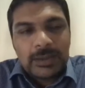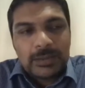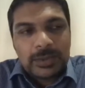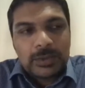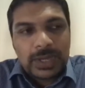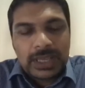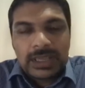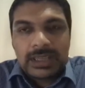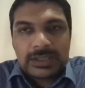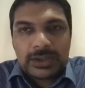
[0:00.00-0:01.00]

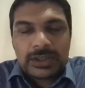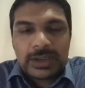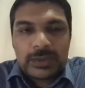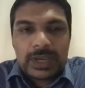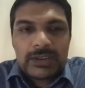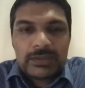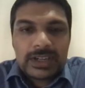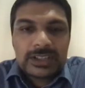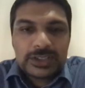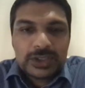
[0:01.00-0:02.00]
we saw that we had a
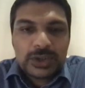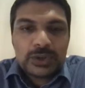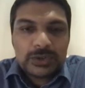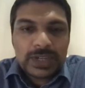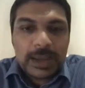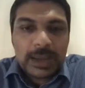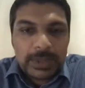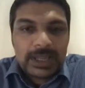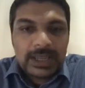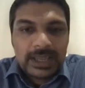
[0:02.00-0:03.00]
very strong overlap
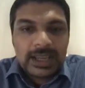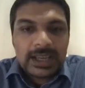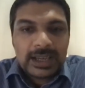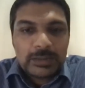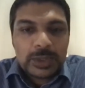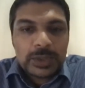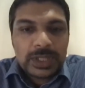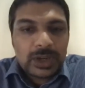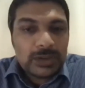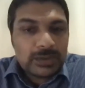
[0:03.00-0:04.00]

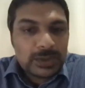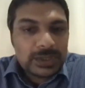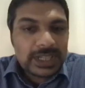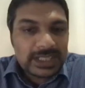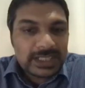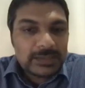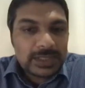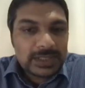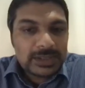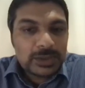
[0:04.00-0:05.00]
between a lot of those
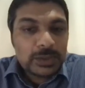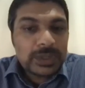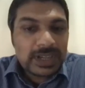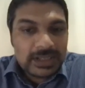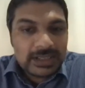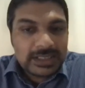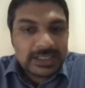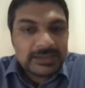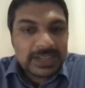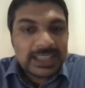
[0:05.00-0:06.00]
customers who were
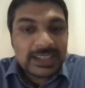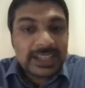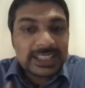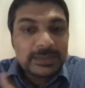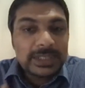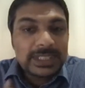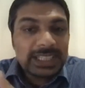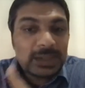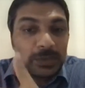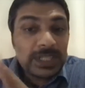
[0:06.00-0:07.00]
underserved and the
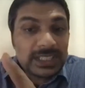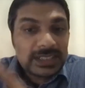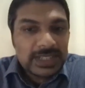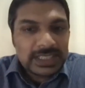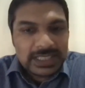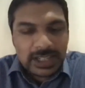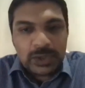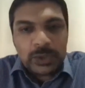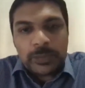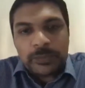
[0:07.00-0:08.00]
customers that we served as a
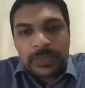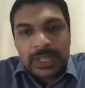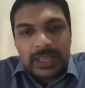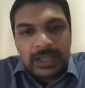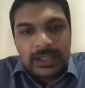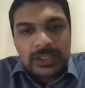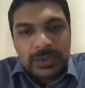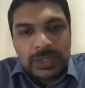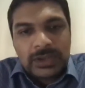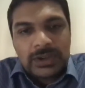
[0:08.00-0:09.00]
telco.
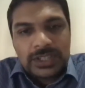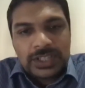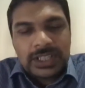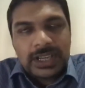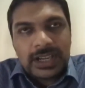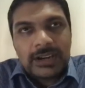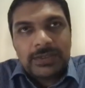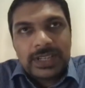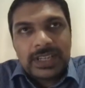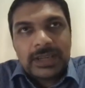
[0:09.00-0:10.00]
So we launched our
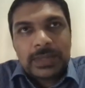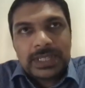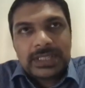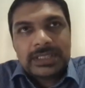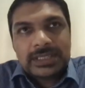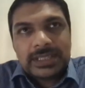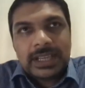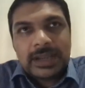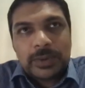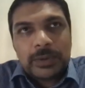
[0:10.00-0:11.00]
fintech business
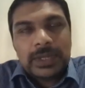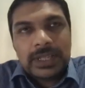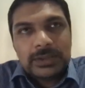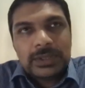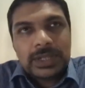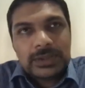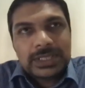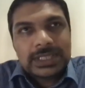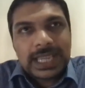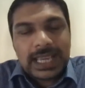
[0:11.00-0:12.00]
probably in
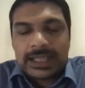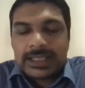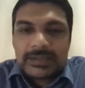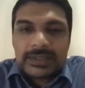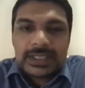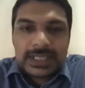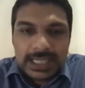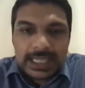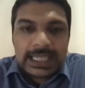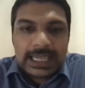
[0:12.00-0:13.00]

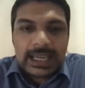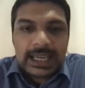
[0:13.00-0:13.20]
2017,